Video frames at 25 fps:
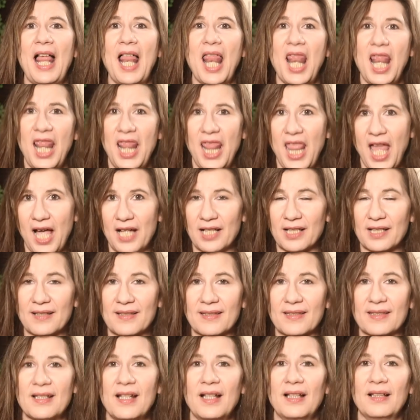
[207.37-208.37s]

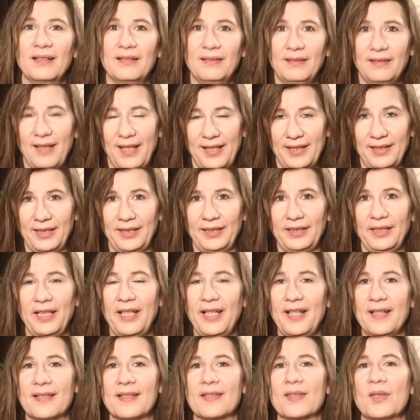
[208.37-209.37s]
lux lighting
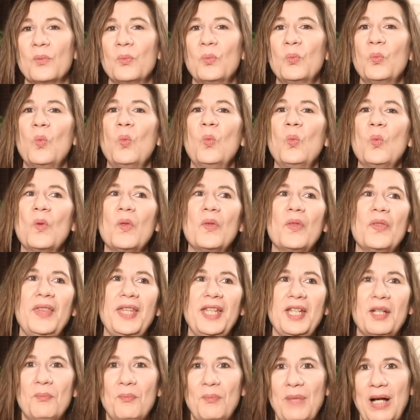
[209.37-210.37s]
is
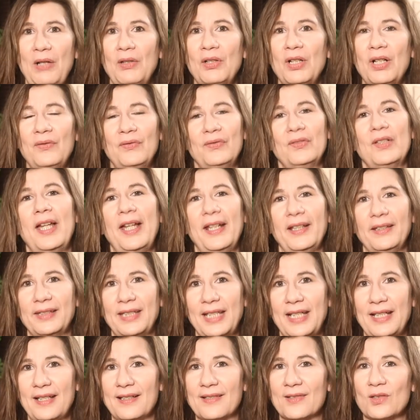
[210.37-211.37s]
the amount of light
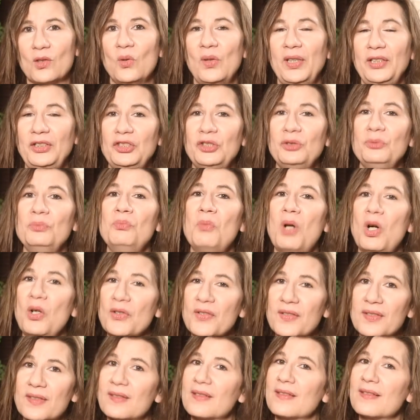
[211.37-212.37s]
that is going to
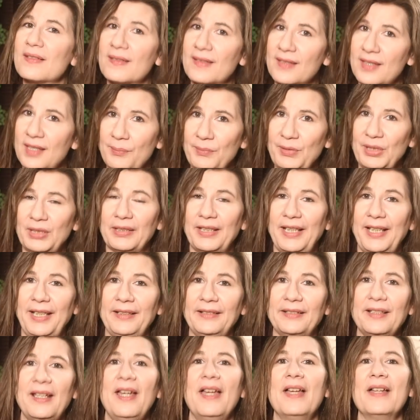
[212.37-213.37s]
most
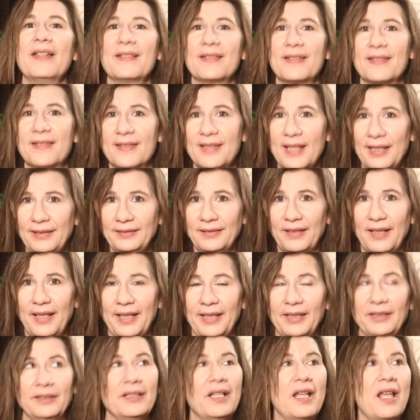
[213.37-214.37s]
simulate
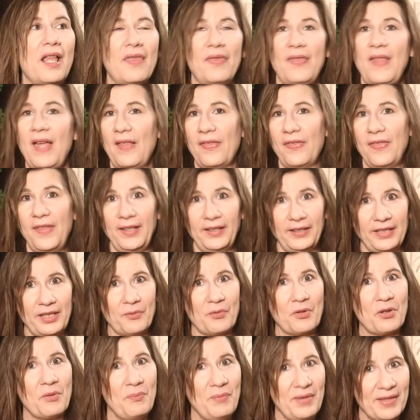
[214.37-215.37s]
sunlight, that thing that
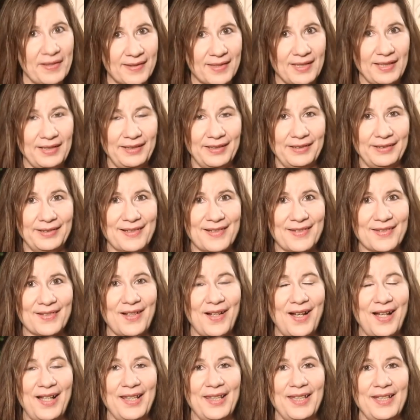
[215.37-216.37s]
we're missing in the
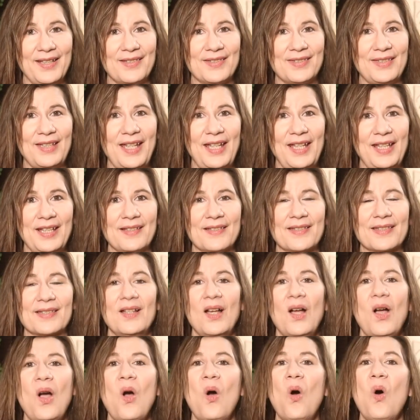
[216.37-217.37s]
sky these days,
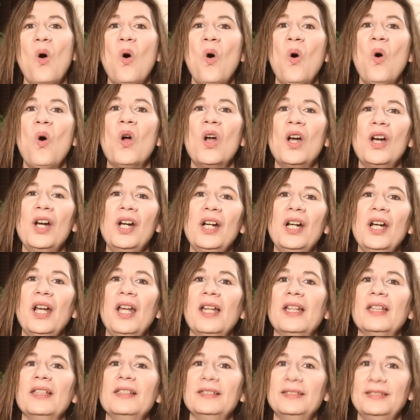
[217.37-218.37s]
or
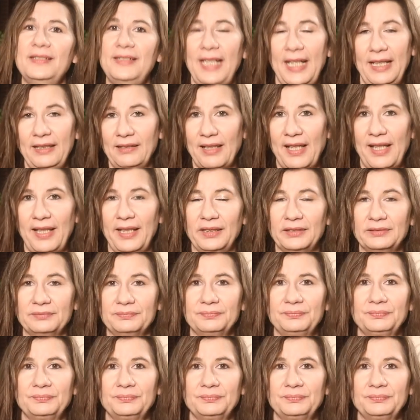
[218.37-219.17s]
daylight.